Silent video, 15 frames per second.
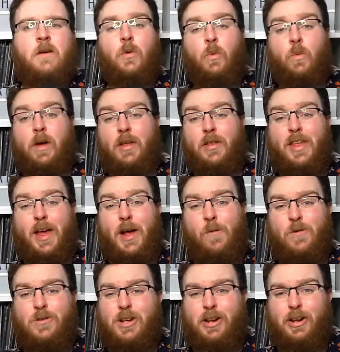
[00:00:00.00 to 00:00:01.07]
Well, that
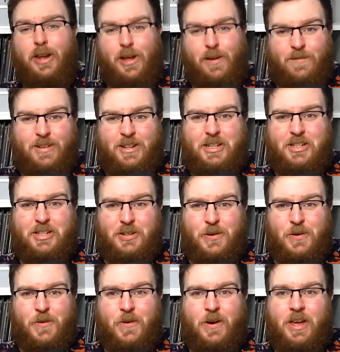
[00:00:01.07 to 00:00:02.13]
was a lovely
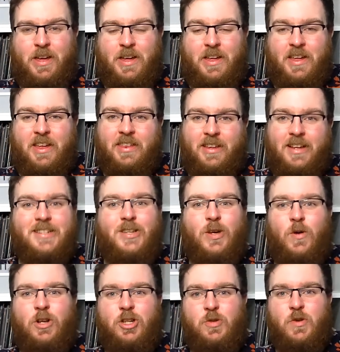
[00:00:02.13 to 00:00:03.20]
story let's
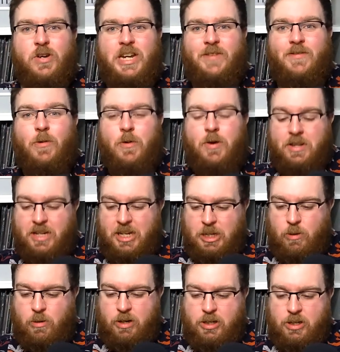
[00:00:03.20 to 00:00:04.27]
go on to another one.
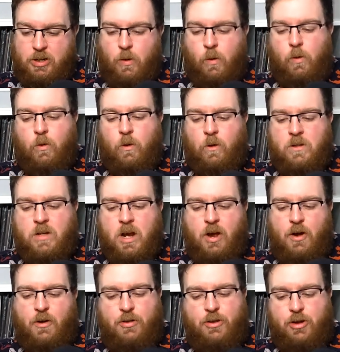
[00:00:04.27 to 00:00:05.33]
This one is called
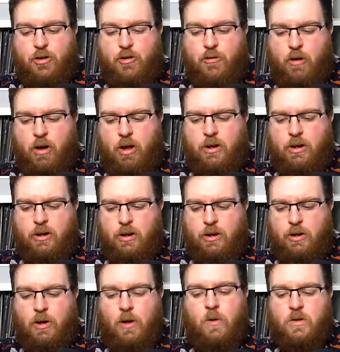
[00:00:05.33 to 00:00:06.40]
The
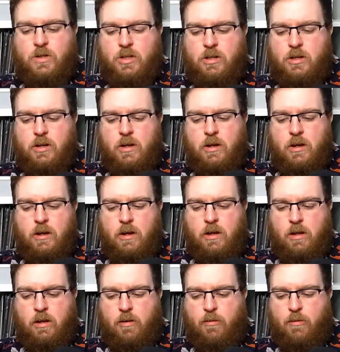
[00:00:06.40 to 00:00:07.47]
Drunken Ghost
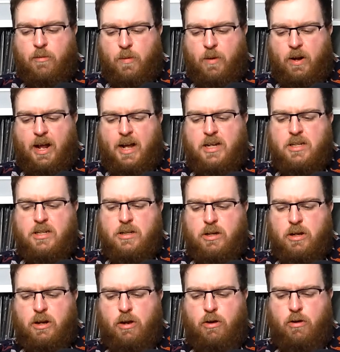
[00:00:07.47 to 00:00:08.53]
of Plas
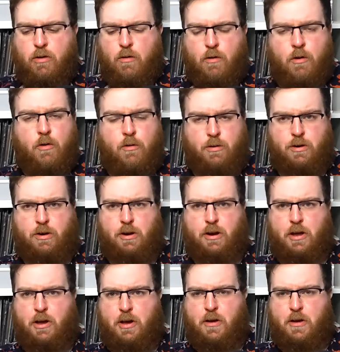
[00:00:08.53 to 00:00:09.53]
yn Rhiw.